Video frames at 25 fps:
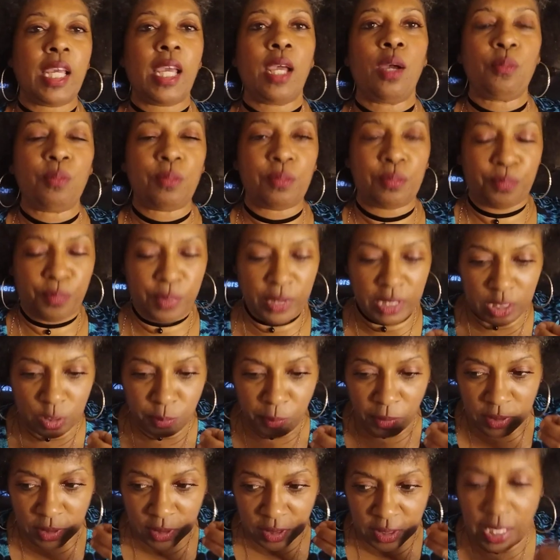say, but he's
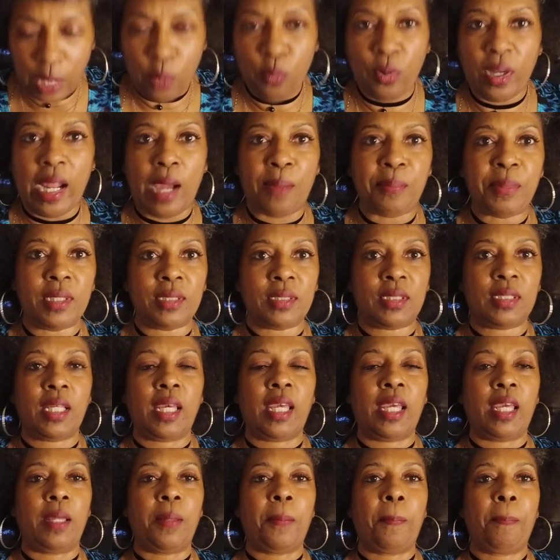supposed to say what I've been
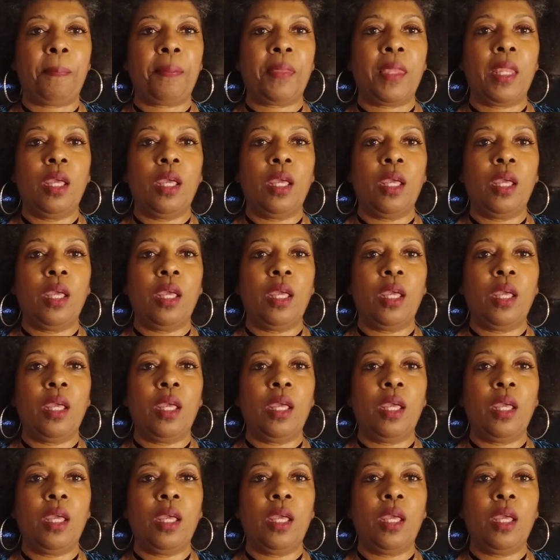saying.